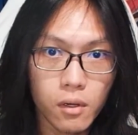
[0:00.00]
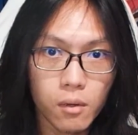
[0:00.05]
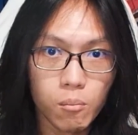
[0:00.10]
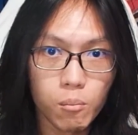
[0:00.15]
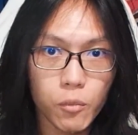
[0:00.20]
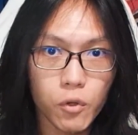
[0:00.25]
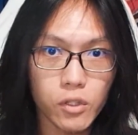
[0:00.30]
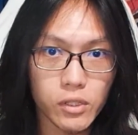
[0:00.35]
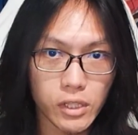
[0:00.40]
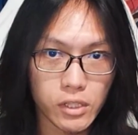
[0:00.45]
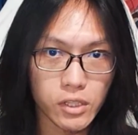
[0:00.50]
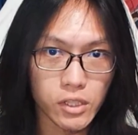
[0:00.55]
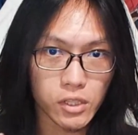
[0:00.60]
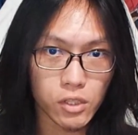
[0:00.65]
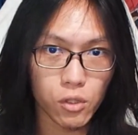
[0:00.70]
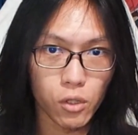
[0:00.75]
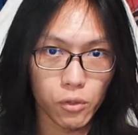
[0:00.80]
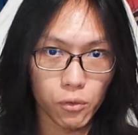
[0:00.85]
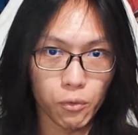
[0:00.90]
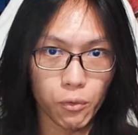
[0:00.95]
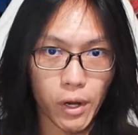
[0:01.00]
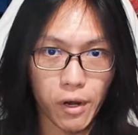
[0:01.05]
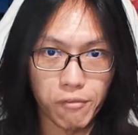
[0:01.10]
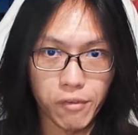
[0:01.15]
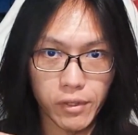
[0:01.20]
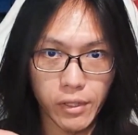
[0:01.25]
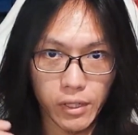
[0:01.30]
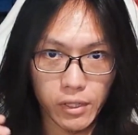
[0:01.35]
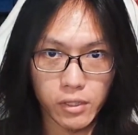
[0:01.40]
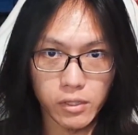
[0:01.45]
because I just got through
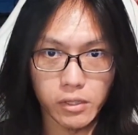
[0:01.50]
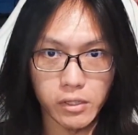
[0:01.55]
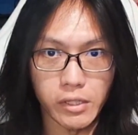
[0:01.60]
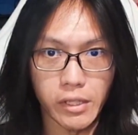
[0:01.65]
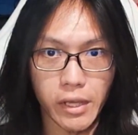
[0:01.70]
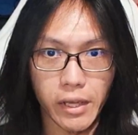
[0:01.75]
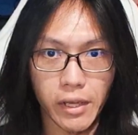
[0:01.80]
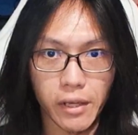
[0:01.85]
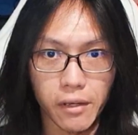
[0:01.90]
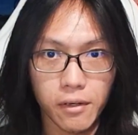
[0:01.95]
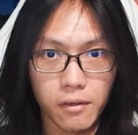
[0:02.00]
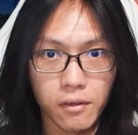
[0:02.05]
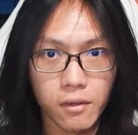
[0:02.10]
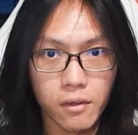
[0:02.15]
everything today.